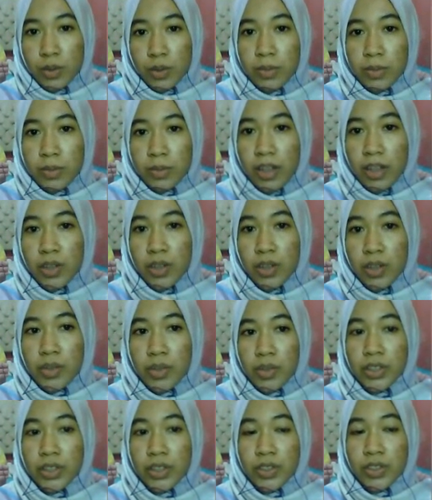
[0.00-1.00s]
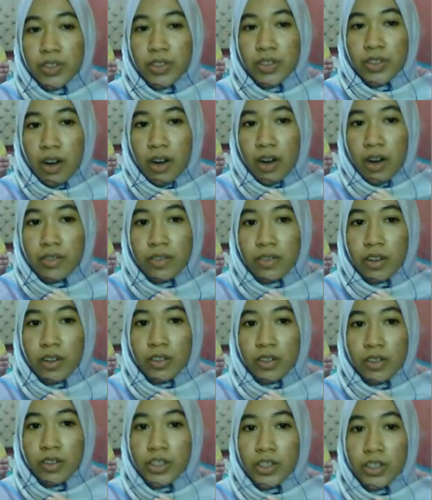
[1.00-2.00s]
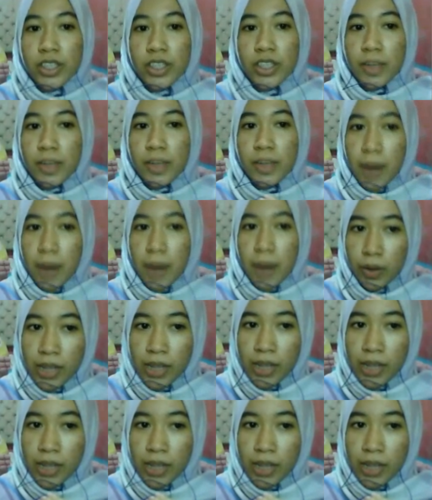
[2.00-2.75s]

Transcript: that you want to draw conclusion about,